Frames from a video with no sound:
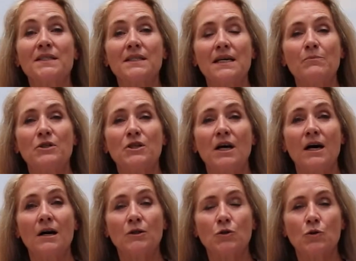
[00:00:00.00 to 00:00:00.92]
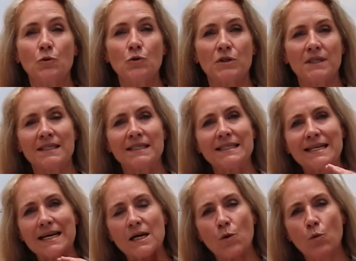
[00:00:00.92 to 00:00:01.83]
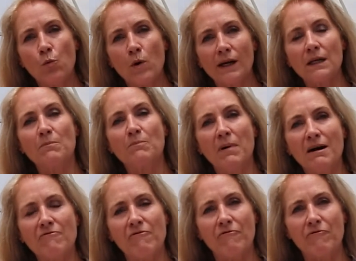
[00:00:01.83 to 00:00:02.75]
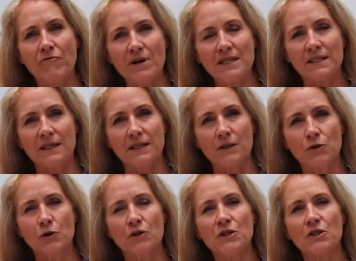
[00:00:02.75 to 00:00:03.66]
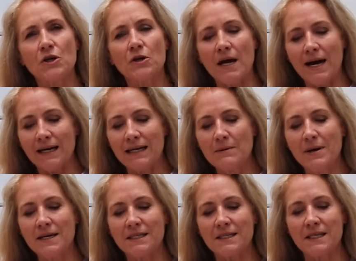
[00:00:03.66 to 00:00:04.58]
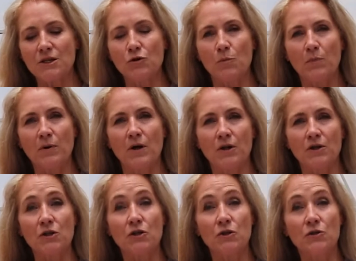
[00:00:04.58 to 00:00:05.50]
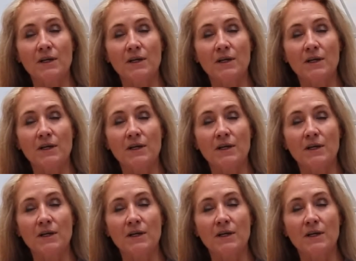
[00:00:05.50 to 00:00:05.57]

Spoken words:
the temperature outdoors is staying well above freezing, you can start acclimating your plant to